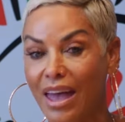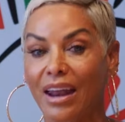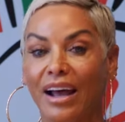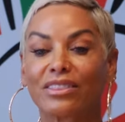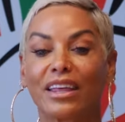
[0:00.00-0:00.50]

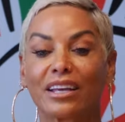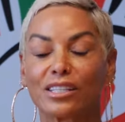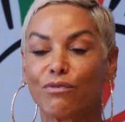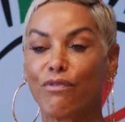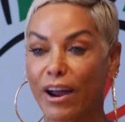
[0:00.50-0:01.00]
And I think
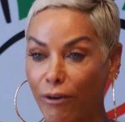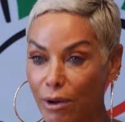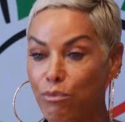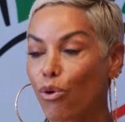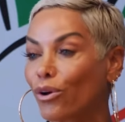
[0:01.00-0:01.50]
it's very
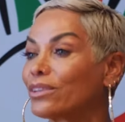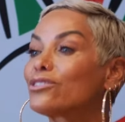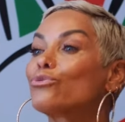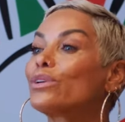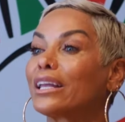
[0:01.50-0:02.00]
important
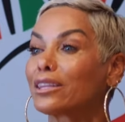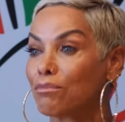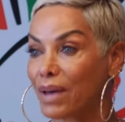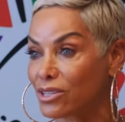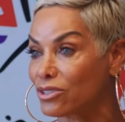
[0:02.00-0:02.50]
to get the
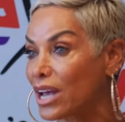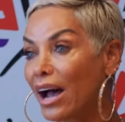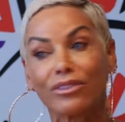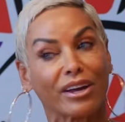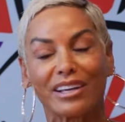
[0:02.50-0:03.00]
message
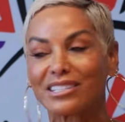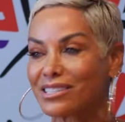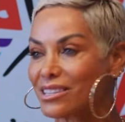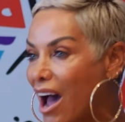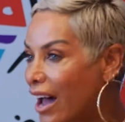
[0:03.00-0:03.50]
out there. It's
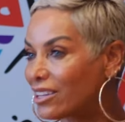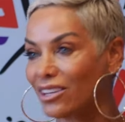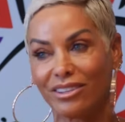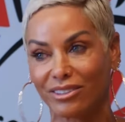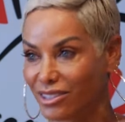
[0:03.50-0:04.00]
not
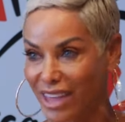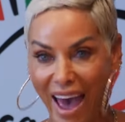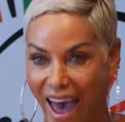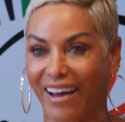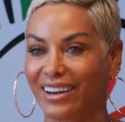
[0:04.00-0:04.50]

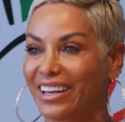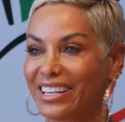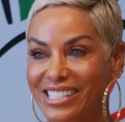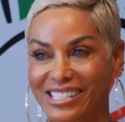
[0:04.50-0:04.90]
that. It's